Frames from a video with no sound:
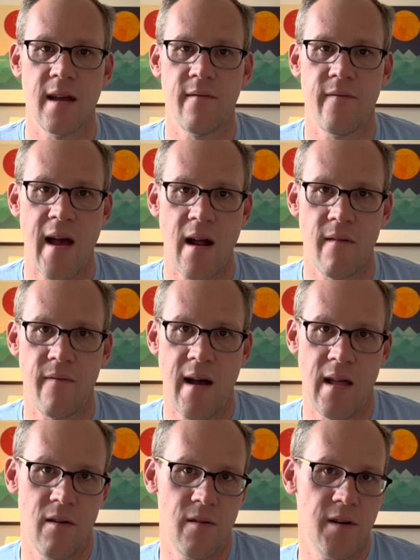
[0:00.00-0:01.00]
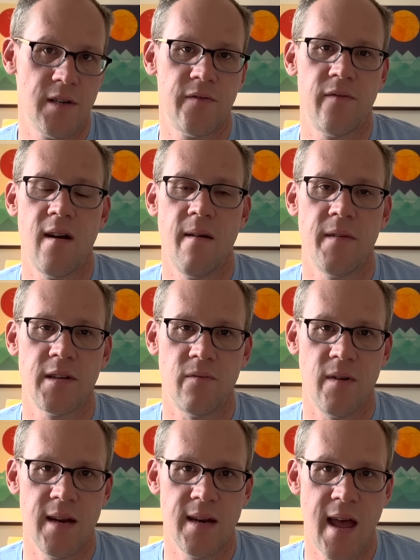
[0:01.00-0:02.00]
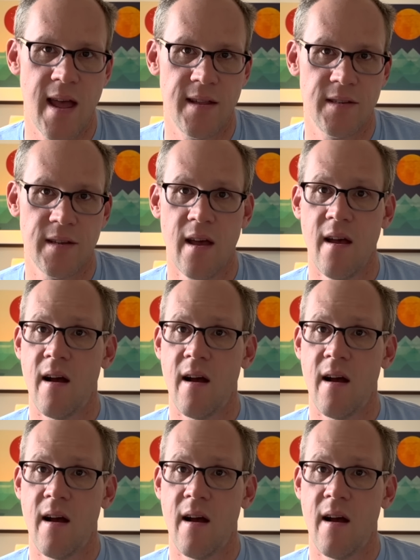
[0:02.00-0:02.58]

and FIRE followers from the 2010s